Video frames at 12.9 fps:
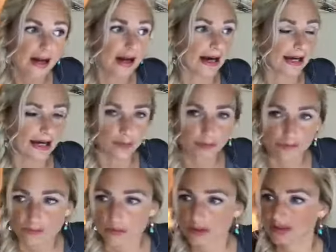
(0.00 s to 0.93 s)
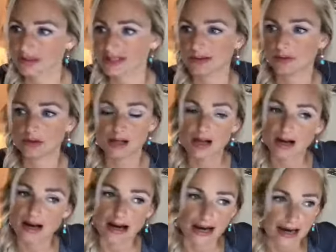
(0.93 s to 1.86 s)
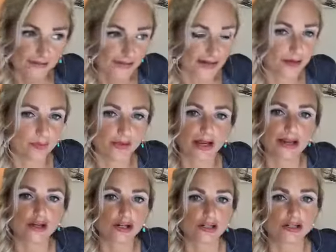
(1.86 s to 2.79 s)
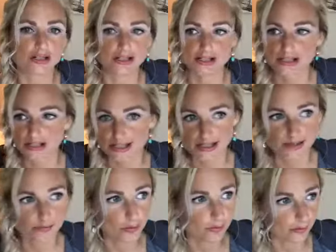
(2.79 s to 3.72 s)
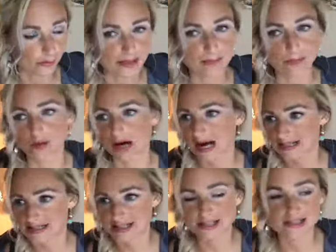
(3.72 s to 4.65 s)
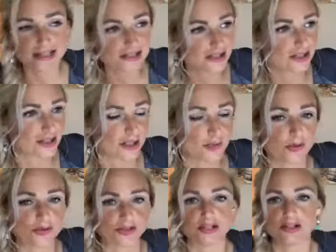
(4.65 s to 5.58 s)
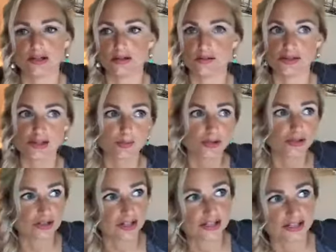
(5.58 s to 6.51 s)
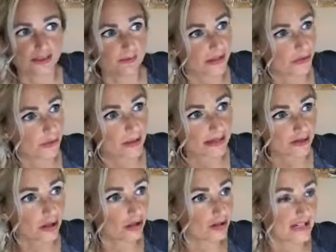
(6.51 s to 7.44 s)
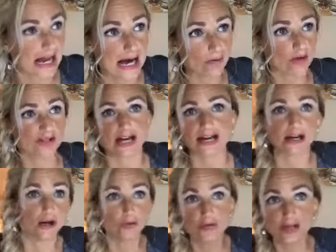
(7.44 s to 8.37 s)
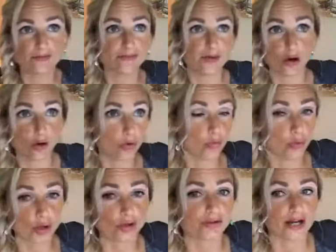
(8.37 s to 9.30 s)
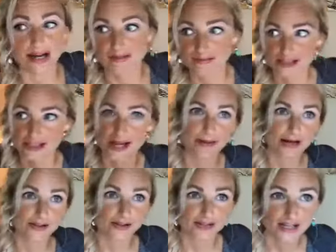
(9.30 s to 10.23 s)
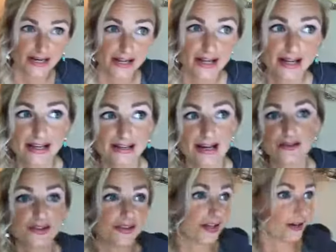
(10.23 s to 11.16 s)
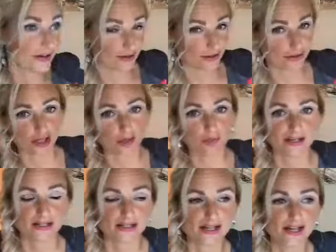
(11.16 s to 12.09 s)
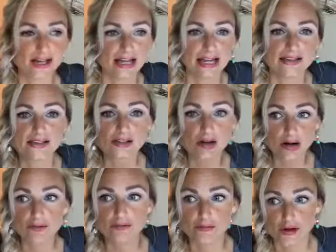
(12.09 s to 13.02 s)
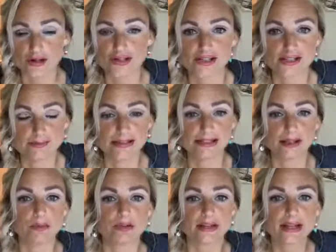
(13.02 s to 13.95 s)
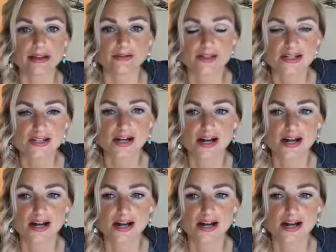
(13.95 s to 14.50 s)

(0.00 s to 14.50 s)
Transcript: I got to put food on the table. I have that obligation to this this group of people. I said yes to this person. You know, this person has seen me through my darkest hours. I owe them the whole world. I have to stay by their side now that they're in their dark place. And these are all false limiting beliefs.